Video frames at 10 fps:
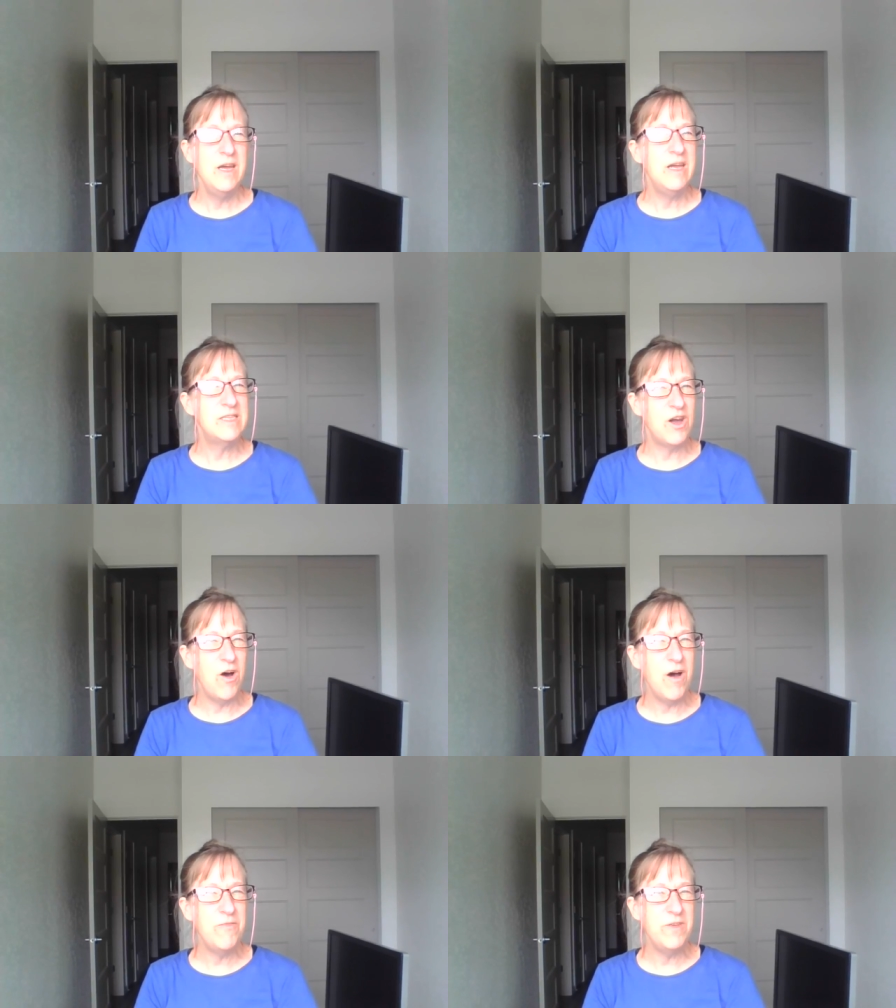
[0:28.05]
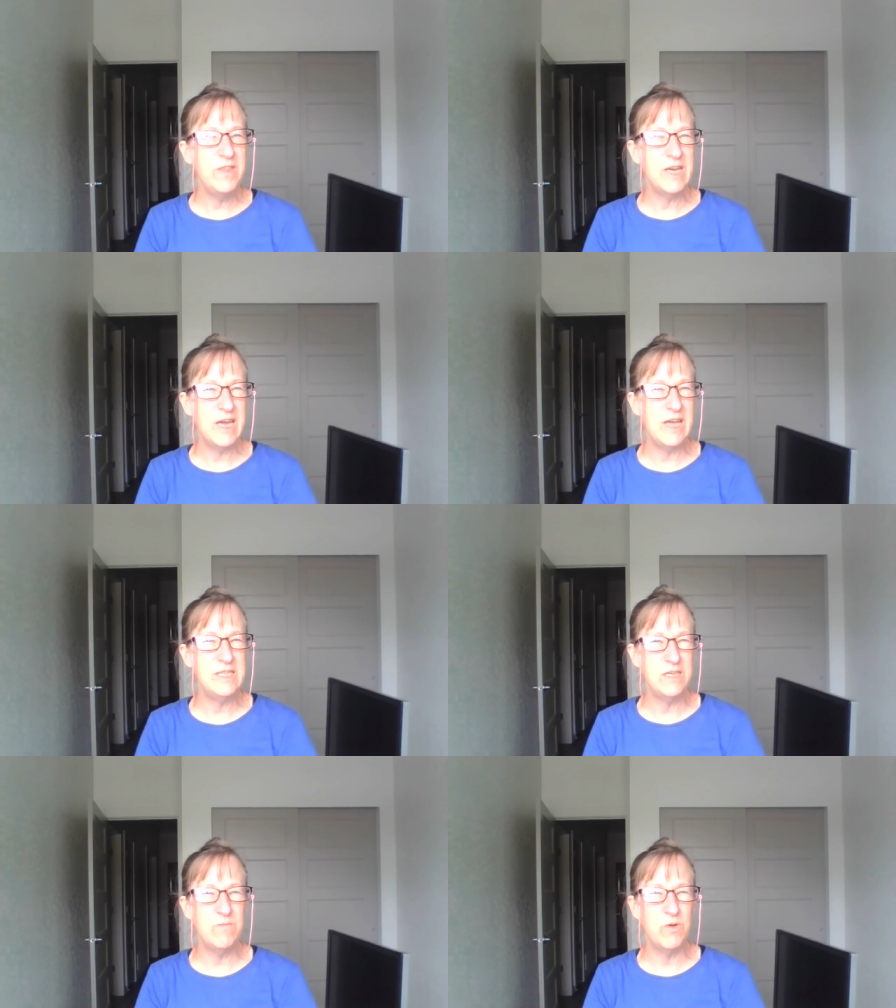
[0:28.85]
It's often the
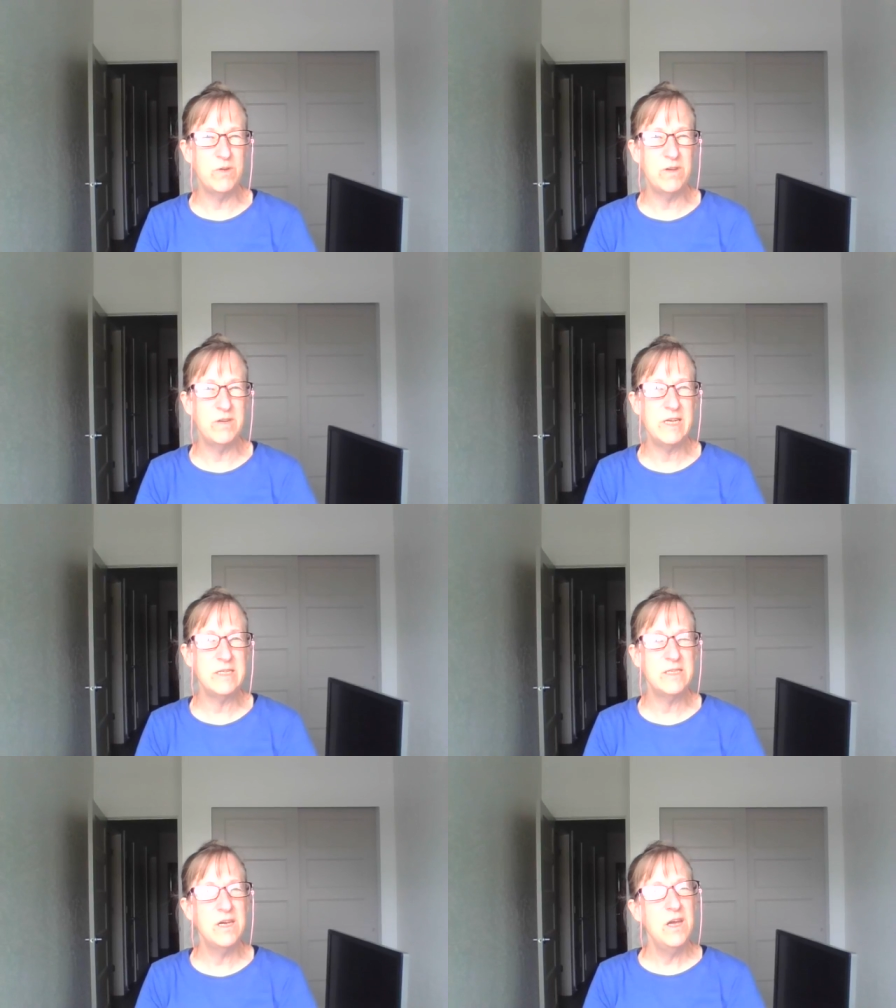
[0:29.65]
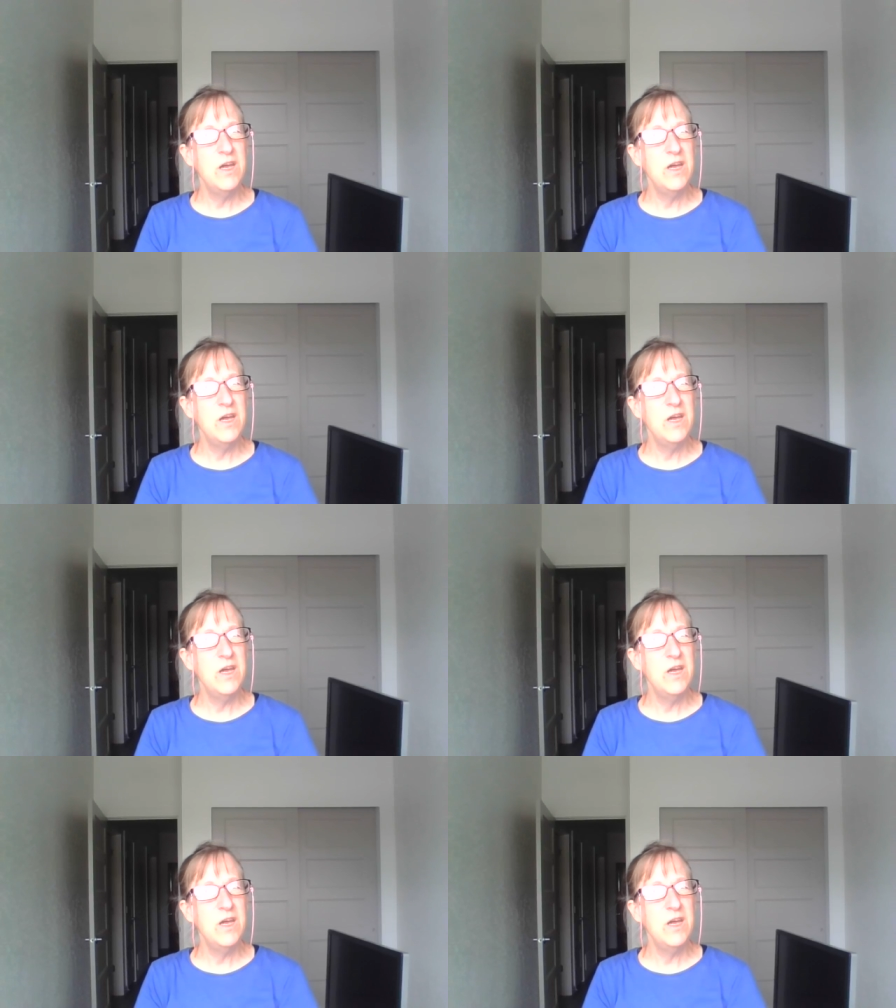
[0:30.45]
case in mold illness.